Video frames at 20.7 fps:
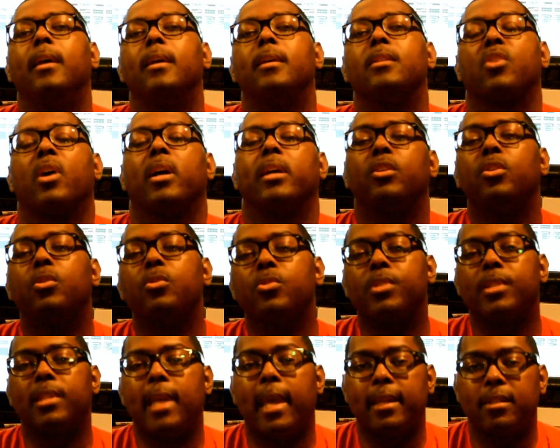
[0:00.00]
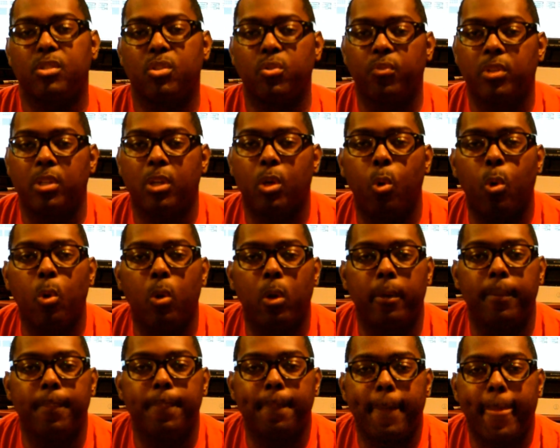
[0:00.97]
So I use that to
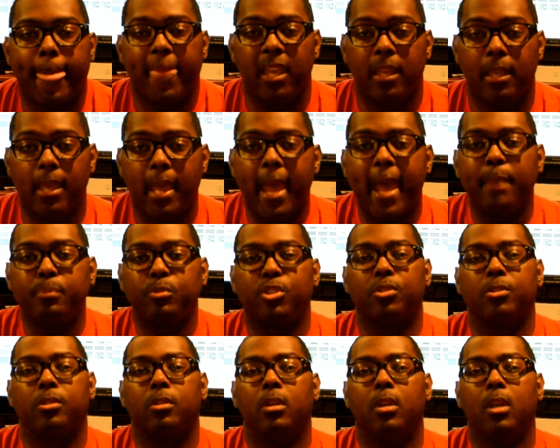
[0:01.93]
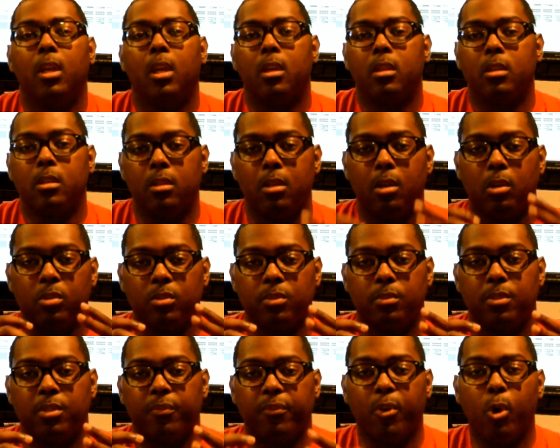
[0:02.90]
record and capture, you know,
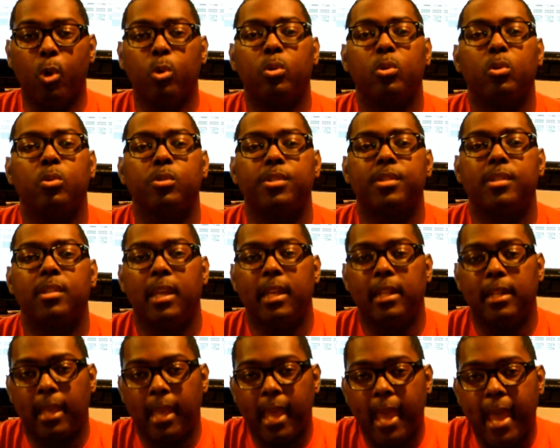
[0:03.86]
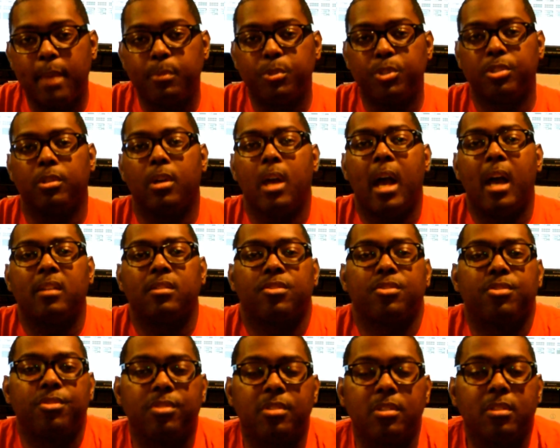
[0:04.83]
the vocals and to capture
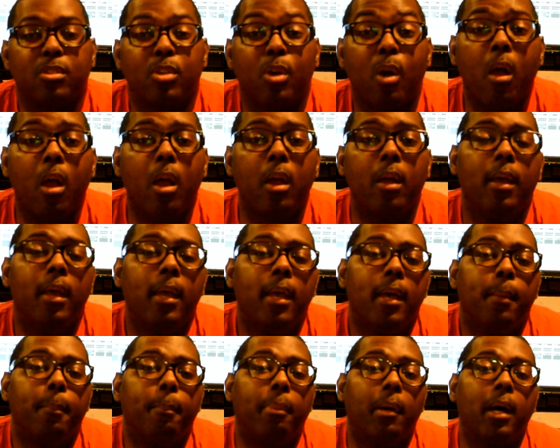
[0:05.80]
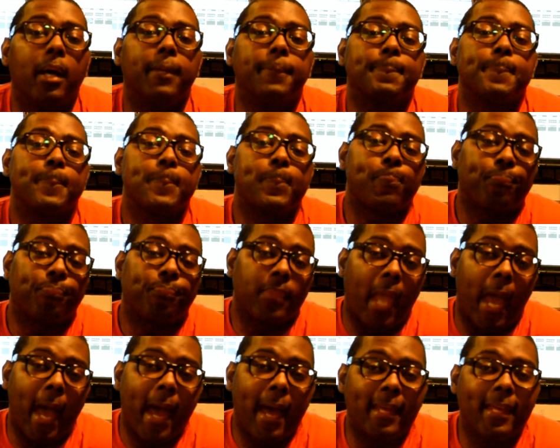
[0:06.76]
Oscar's guitar. But
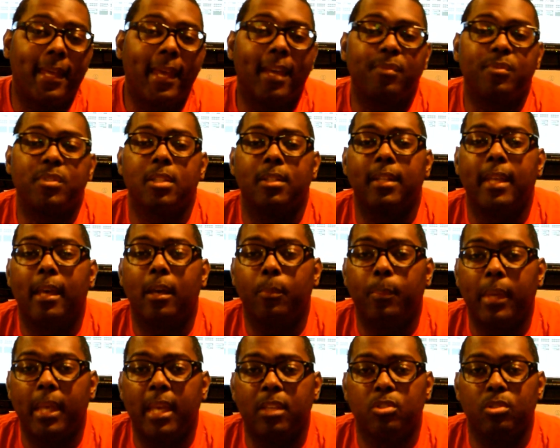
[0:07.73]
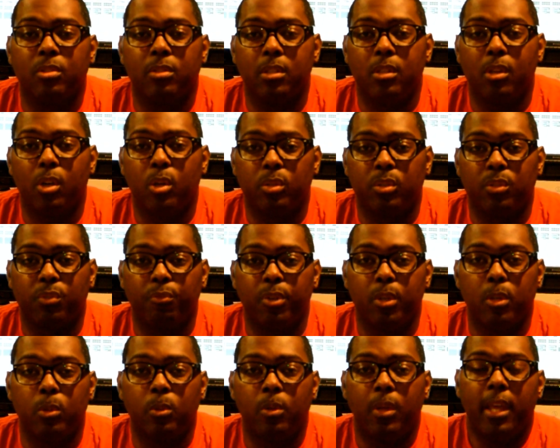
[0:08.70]
I have to now manually go
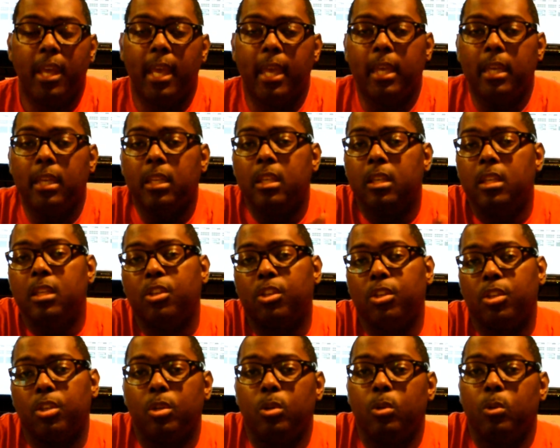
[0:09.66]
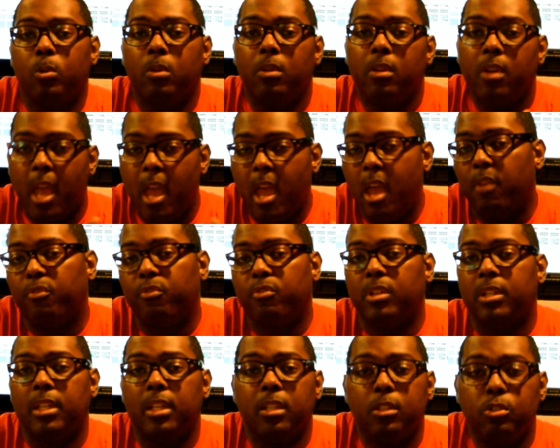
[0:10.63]
through and EQ
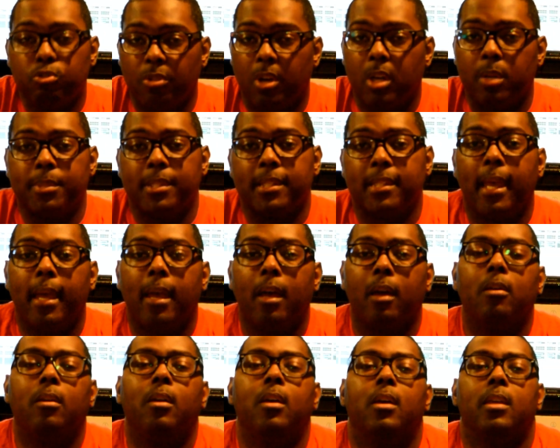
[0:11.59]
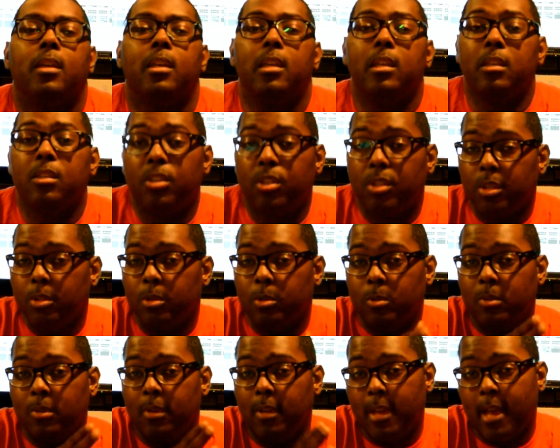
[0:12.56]
every drum sound.
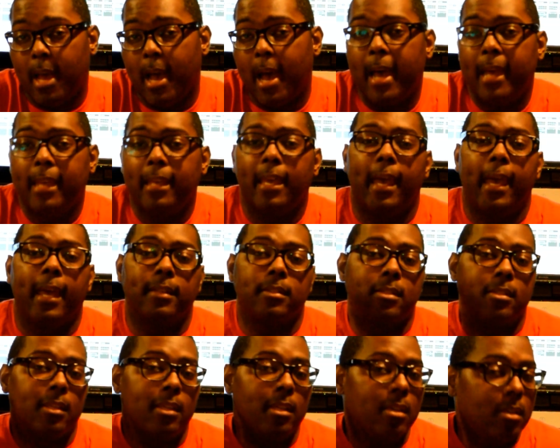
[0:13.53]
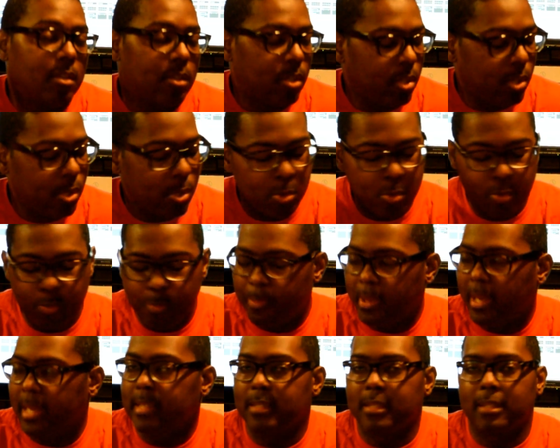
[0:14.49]
EQ hi-hats, EQ
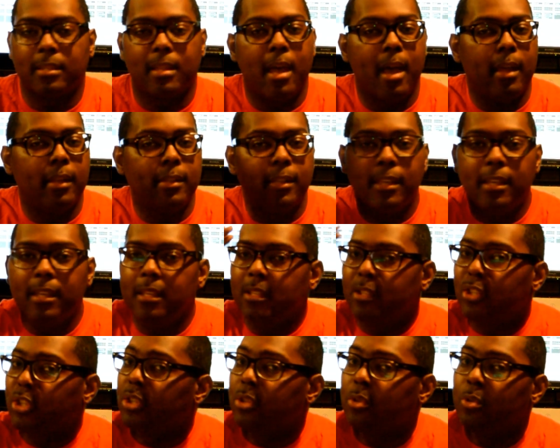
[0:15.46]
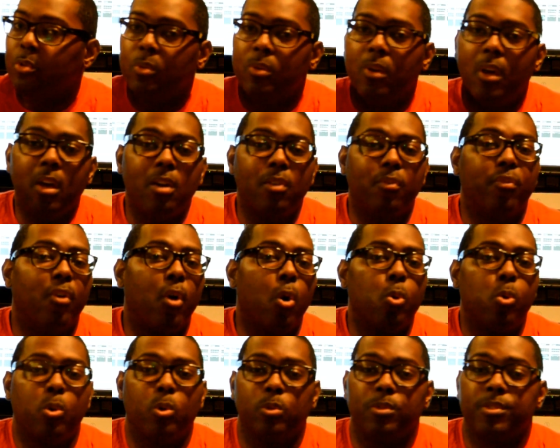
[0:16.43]
bass line, EQ
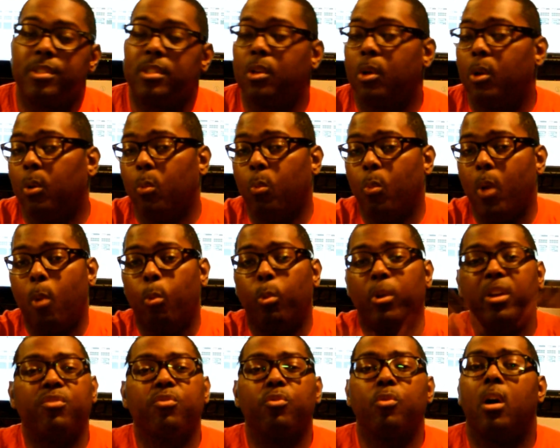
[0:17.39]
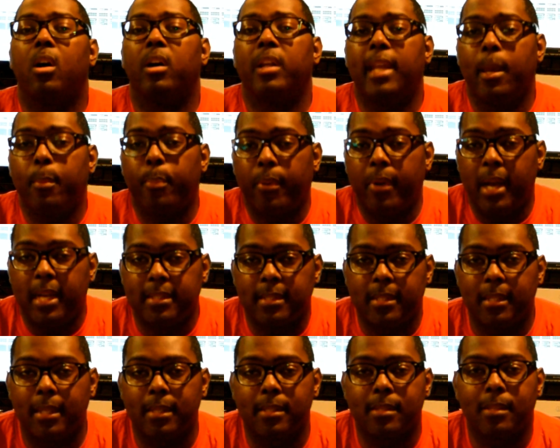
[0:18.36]
vocals. So I went through all that
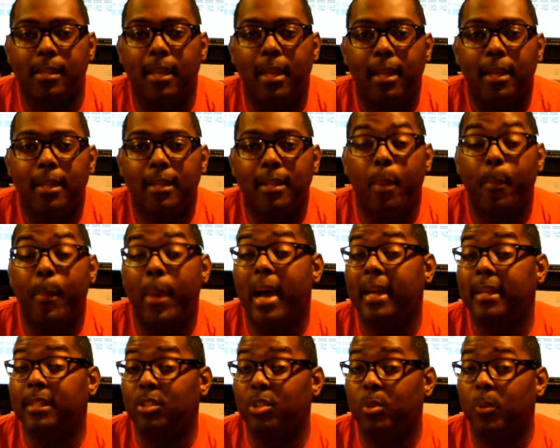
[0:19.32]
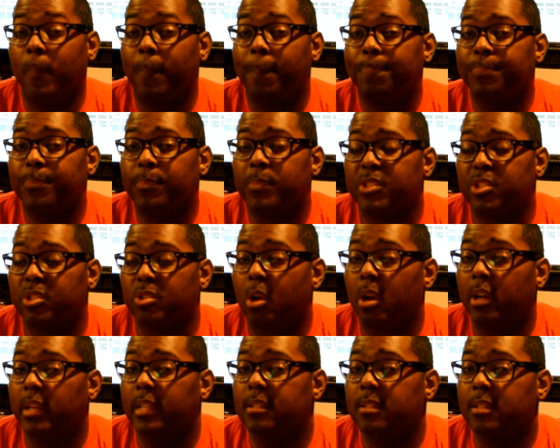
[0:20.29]
process. Now mind you,
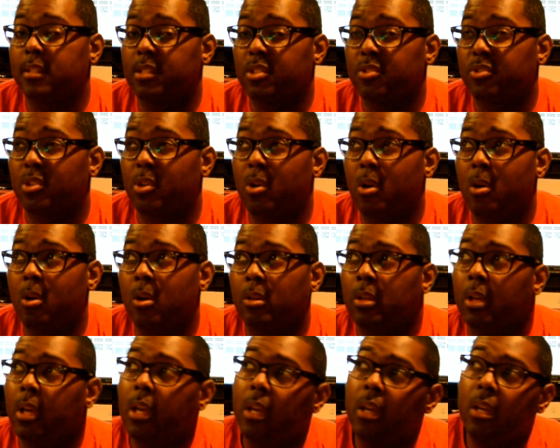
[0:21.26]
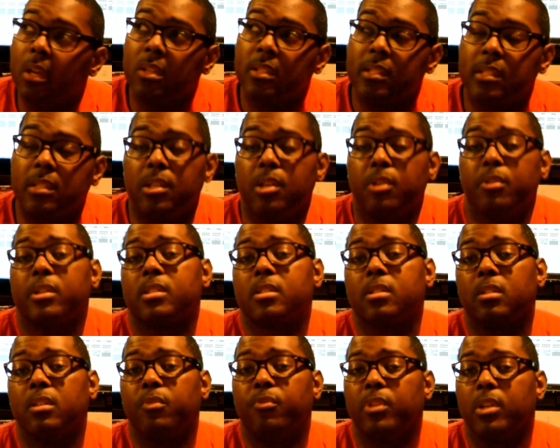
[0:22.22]
started this song
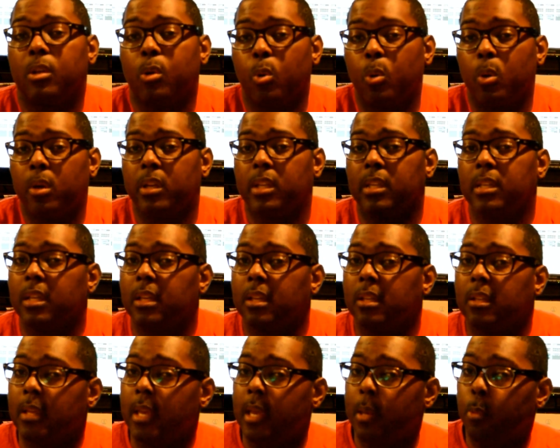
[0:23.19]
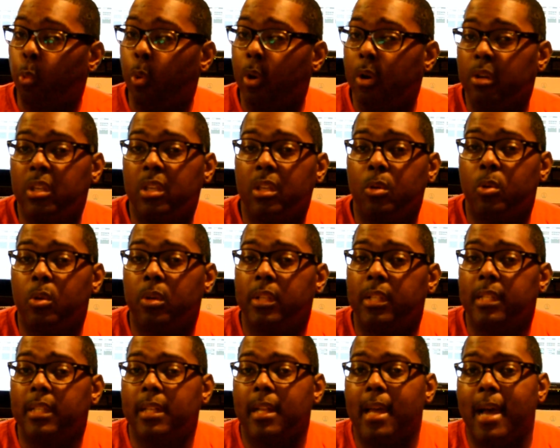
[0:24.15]
seriously recording it and working on
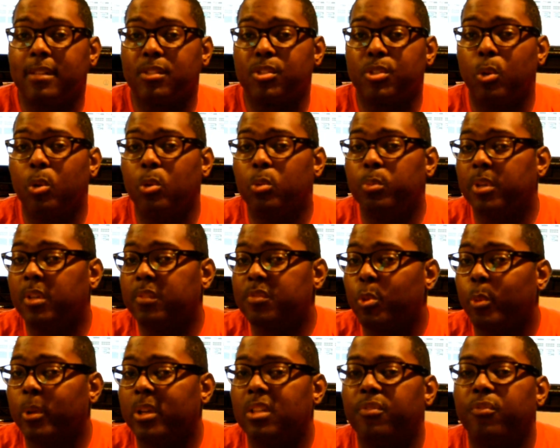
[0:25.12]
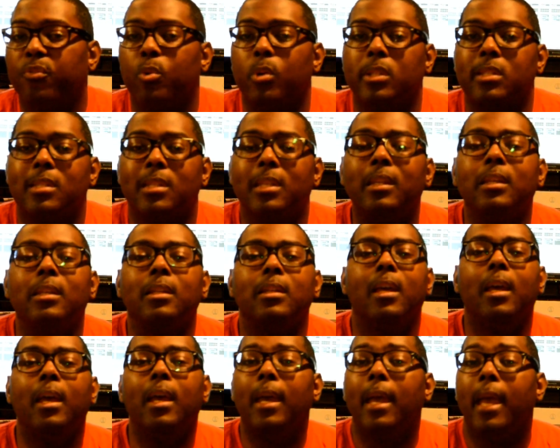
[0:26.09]
it in October of 2014,
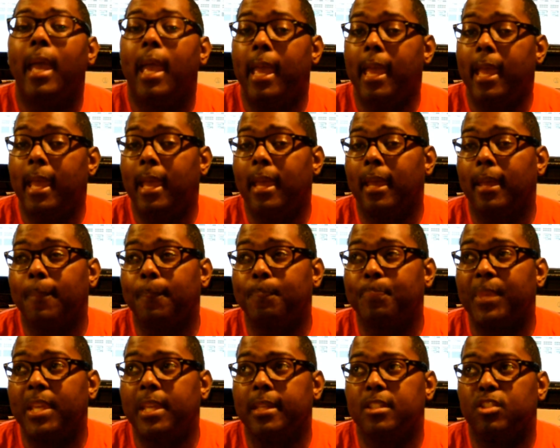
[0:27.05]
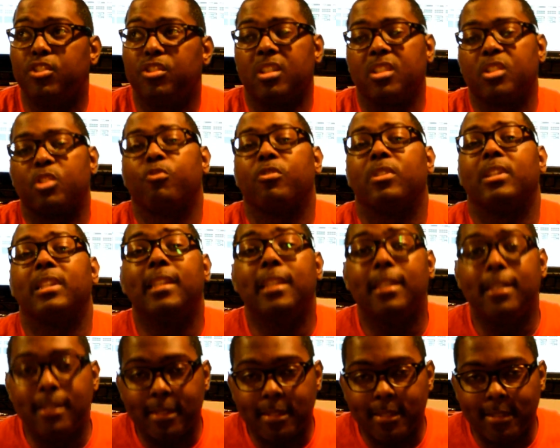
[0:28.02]
and it just
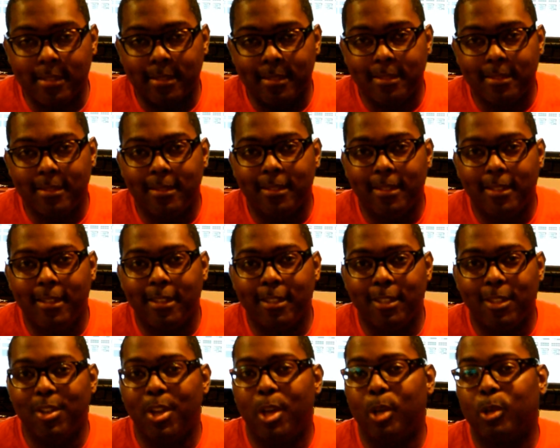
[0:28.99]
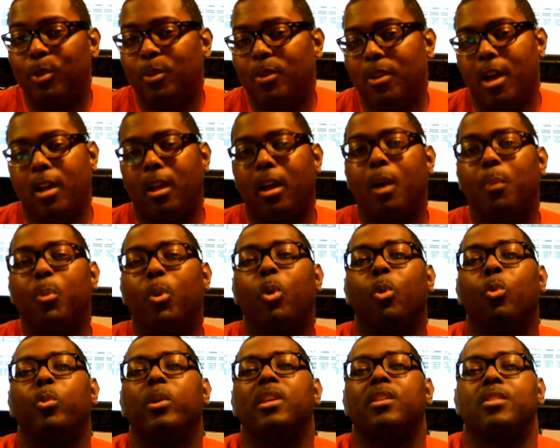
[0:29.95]
released, you know, a couple
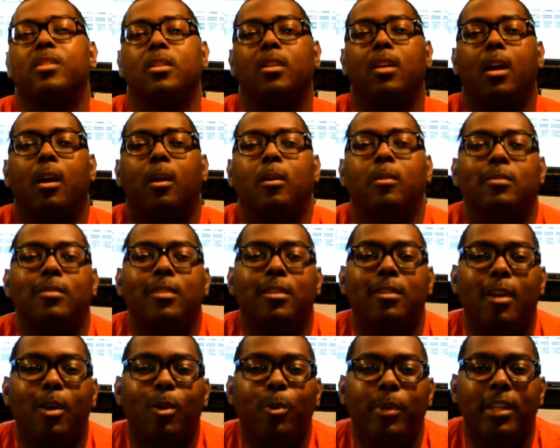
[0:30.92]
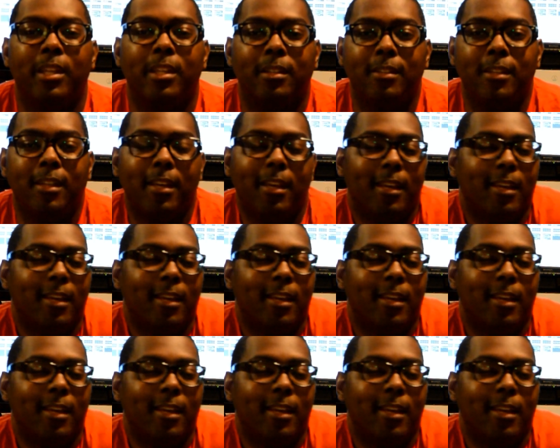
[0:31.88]
of weeks ago, you know, in,